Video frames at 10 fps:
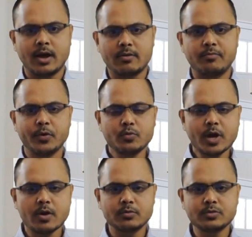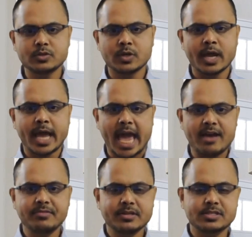A few nouns
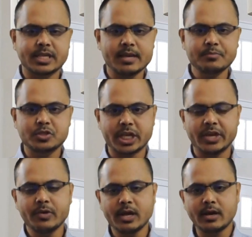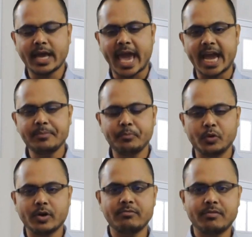have the same singular and
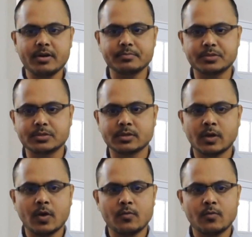plural forms.